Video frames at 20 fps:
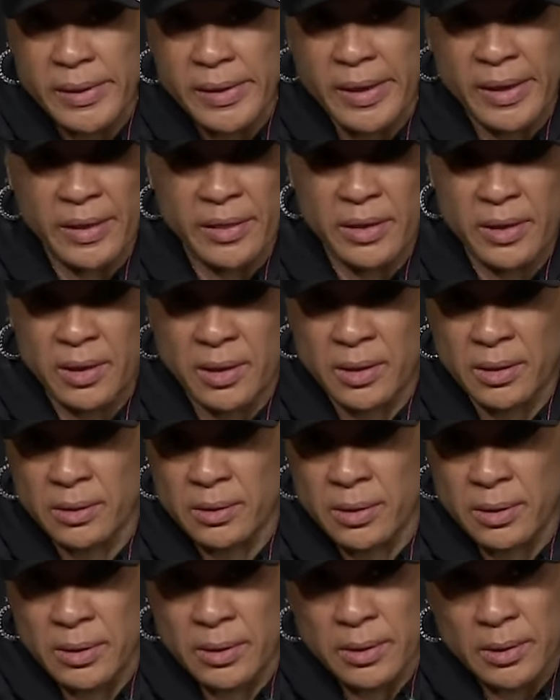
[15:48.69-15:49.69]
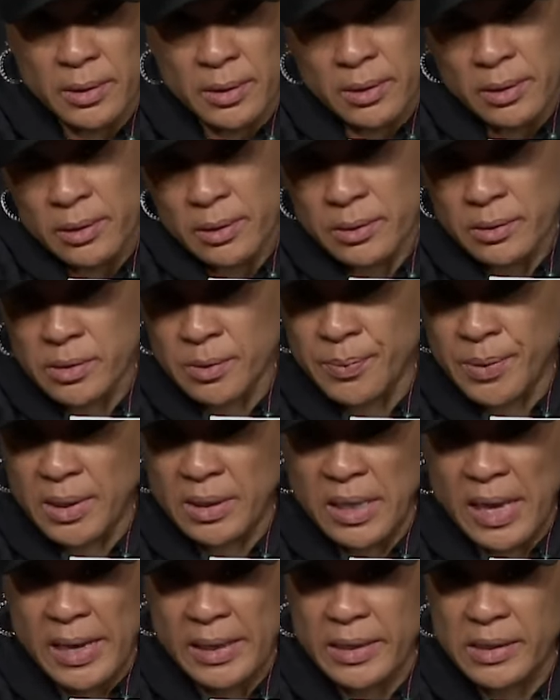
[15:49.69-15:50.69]
and then to be
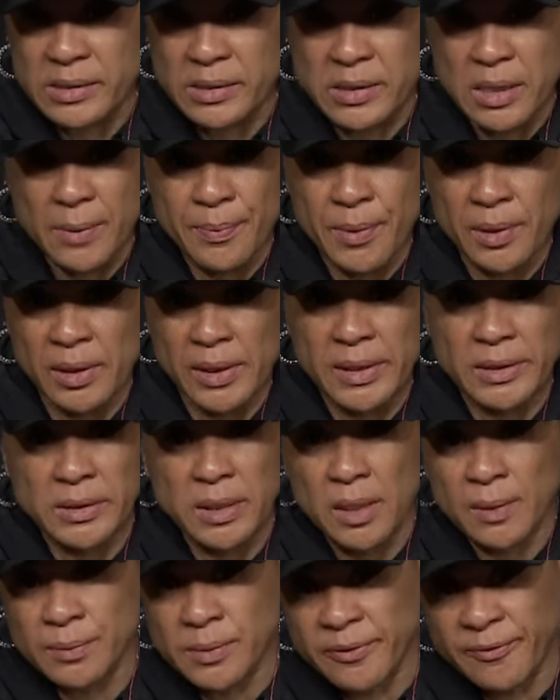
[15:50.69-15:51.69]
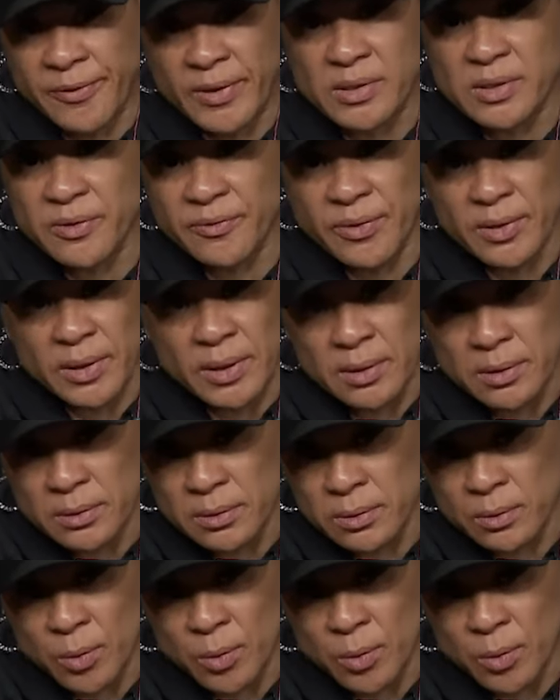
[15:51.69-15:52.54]
lock and step and linked up defensively,